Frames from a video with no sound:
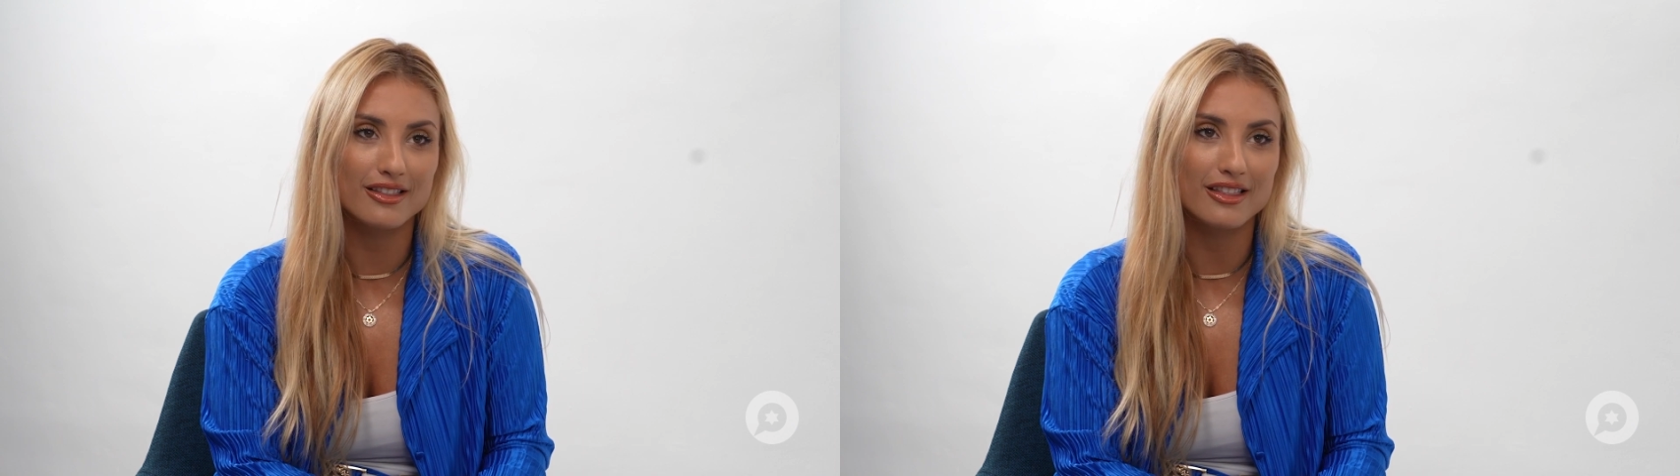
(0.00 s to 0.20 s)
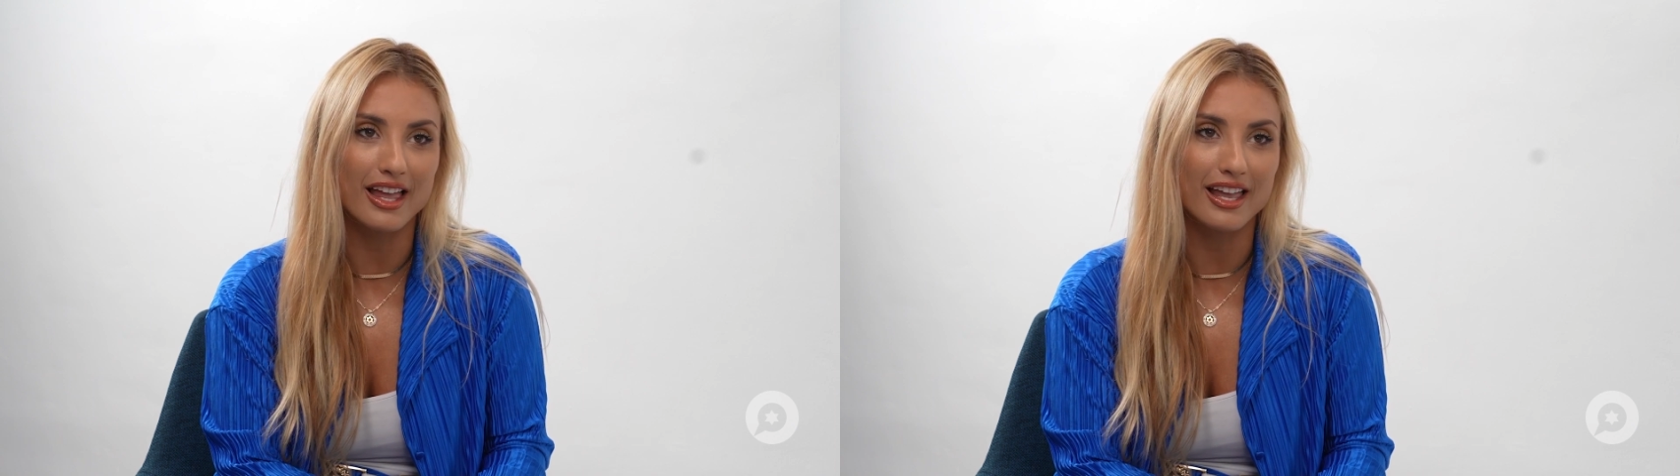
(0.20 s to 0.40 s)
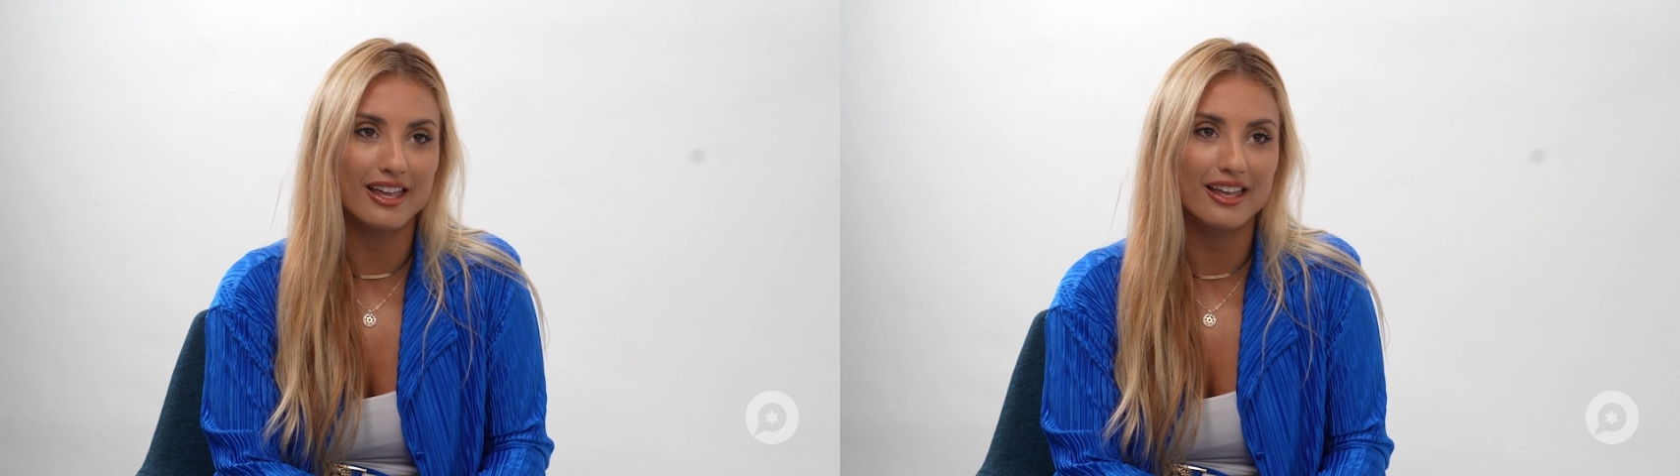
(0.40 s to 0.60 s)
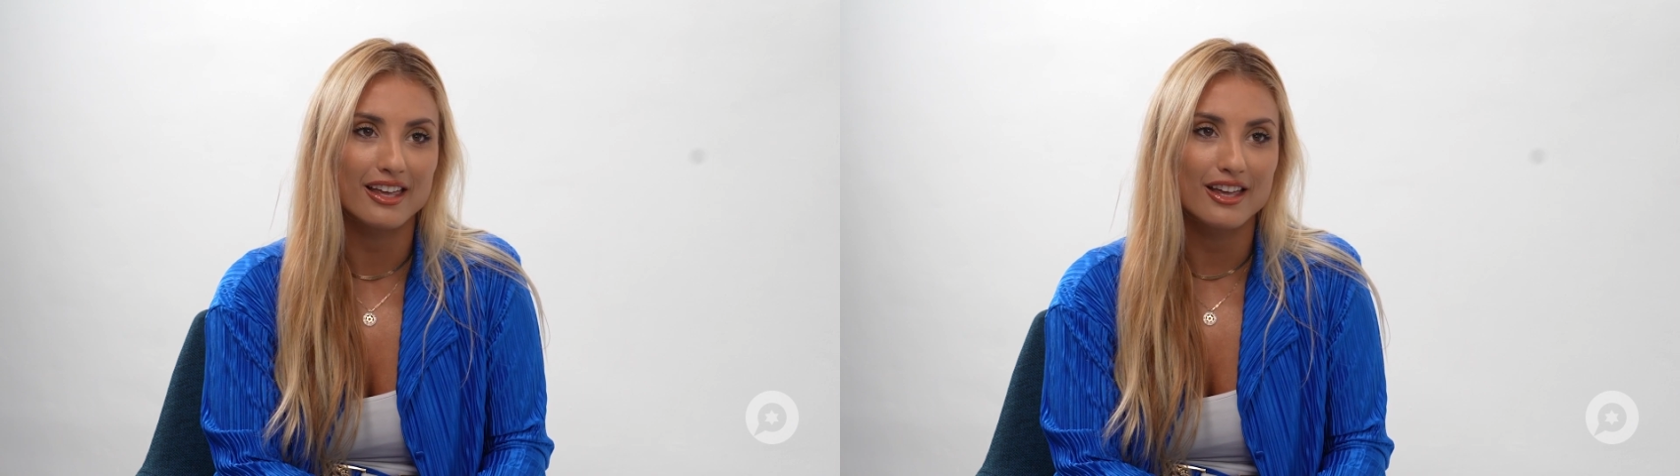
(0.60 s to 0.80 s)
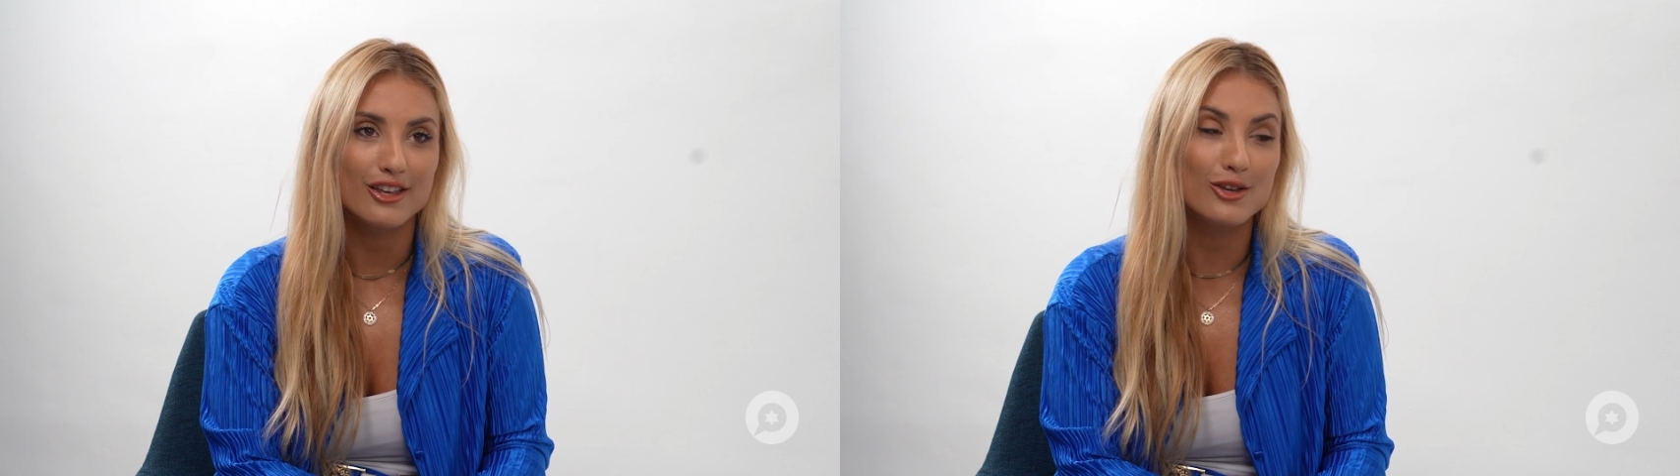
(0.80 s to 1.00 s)
like
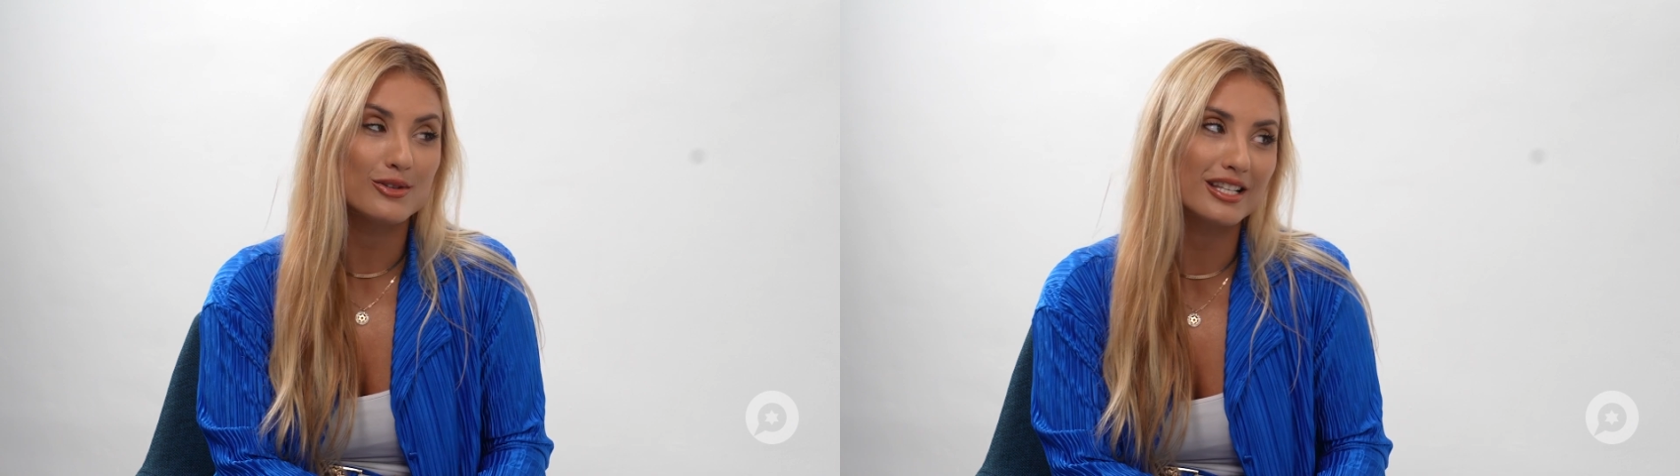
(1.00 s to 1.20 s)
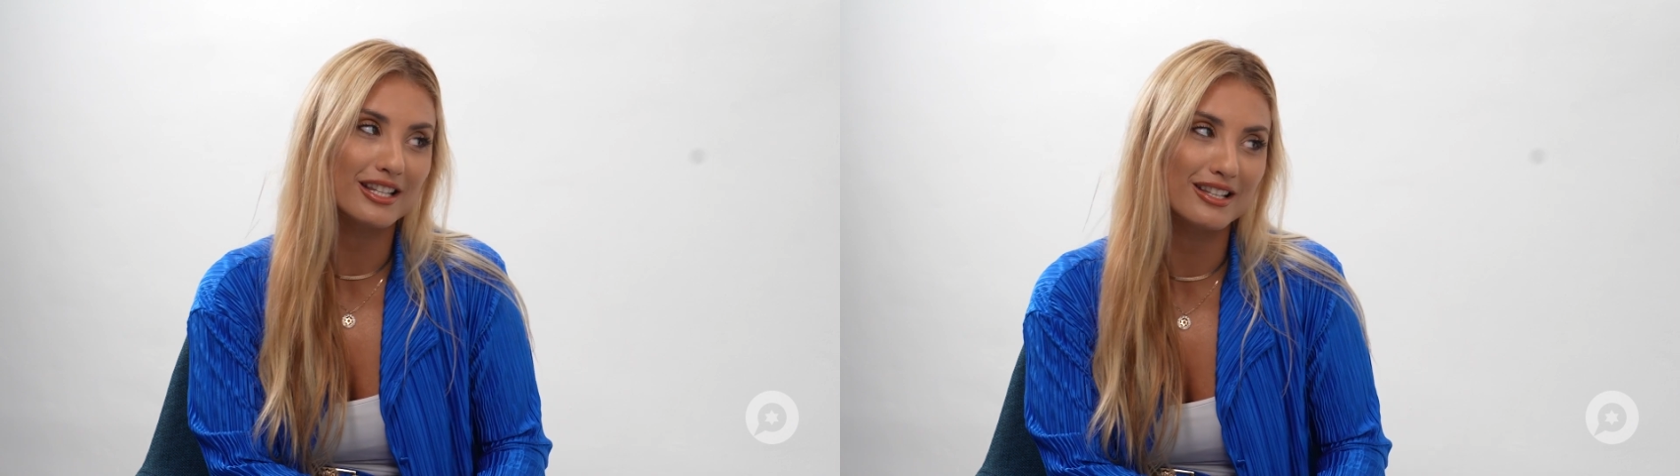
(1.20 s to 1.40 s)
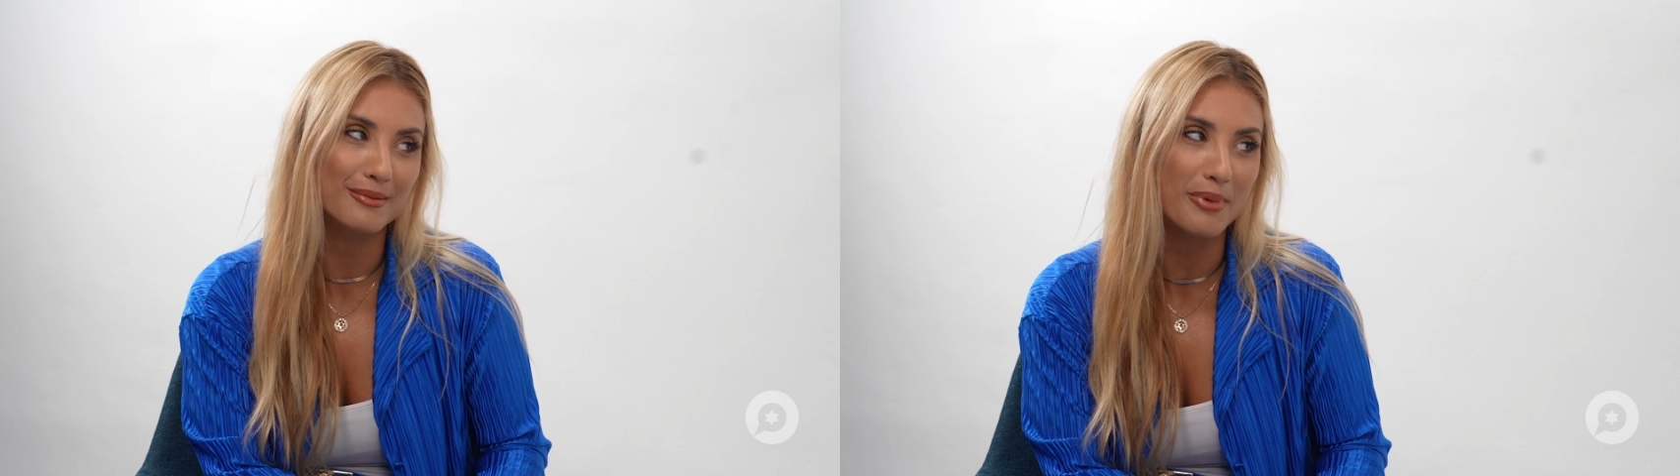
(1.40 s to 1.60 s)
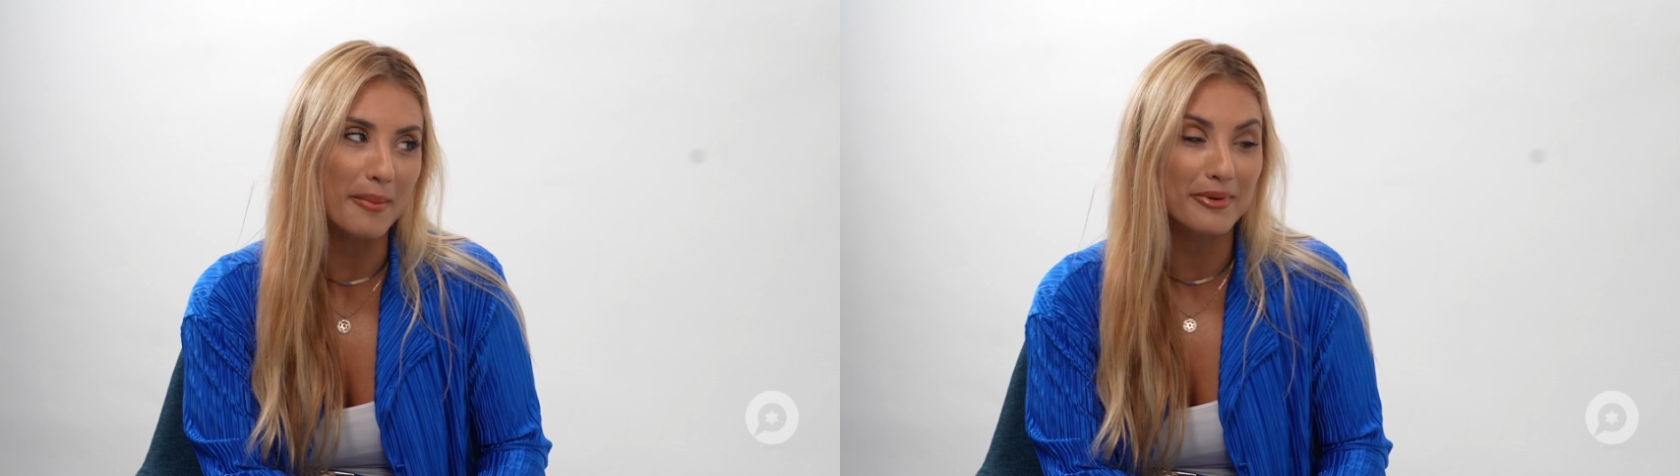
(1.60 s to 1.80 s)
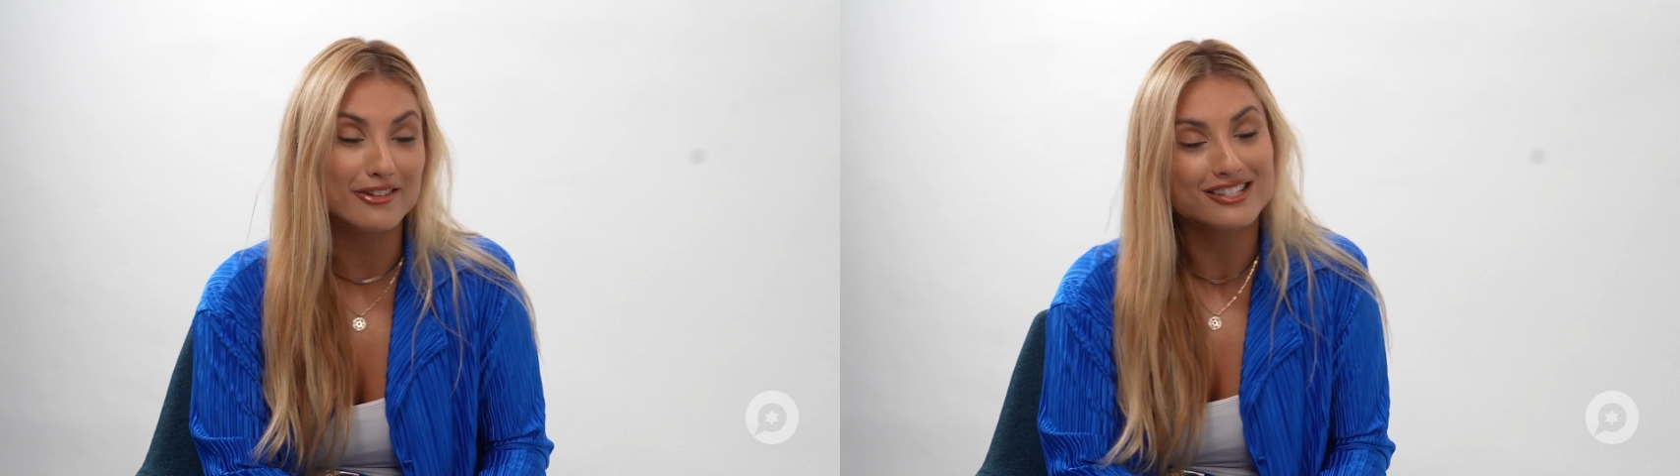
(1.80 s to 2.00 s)
using the
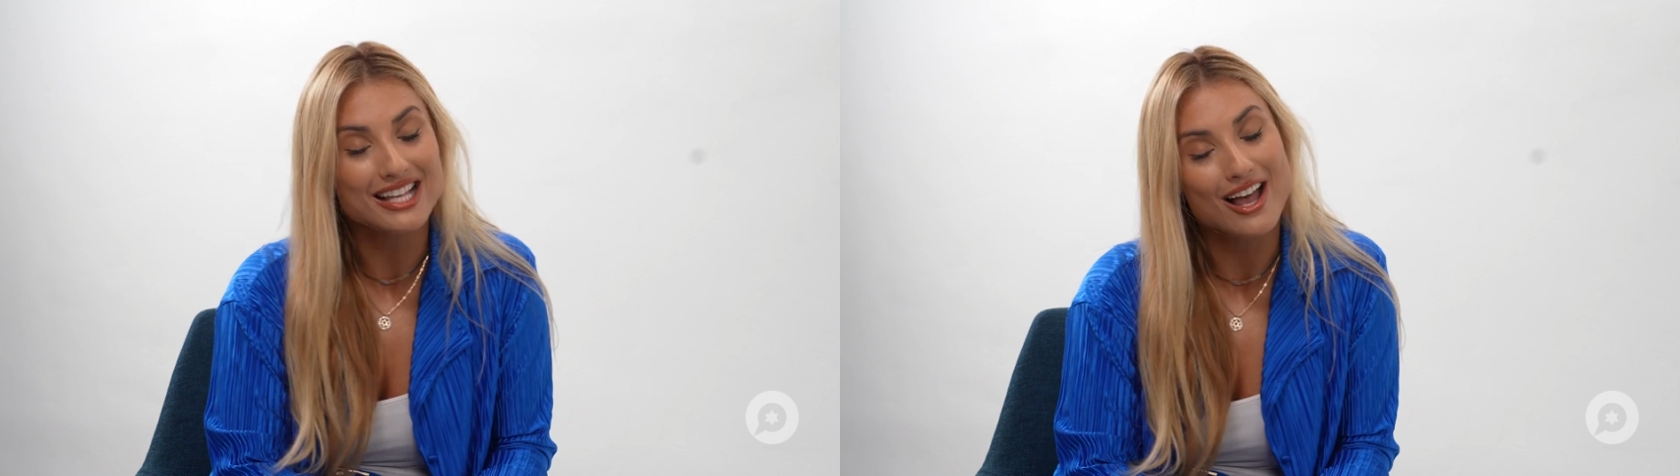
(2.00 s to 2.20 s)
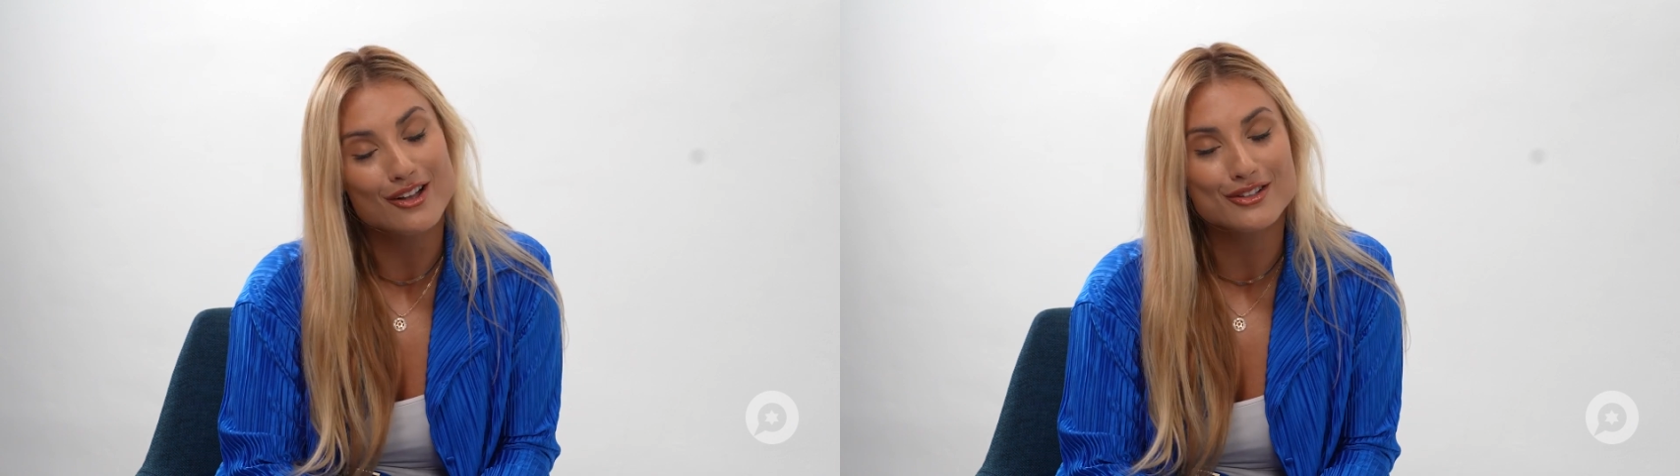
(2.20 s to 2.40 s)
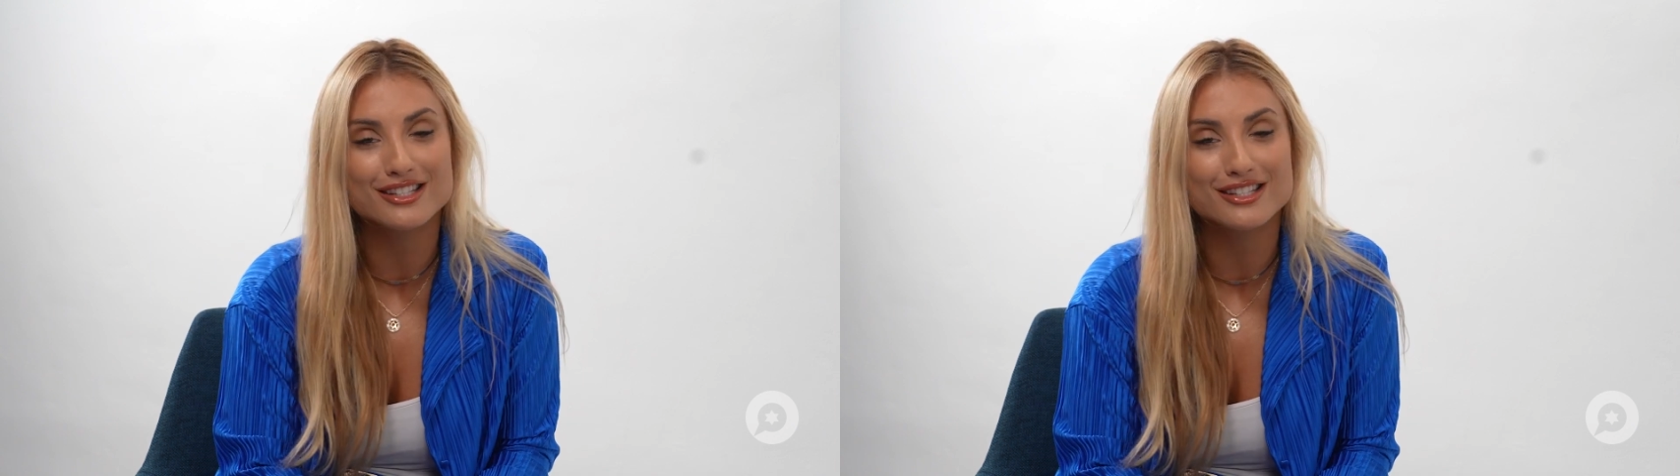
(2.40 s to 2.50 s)
popular sounds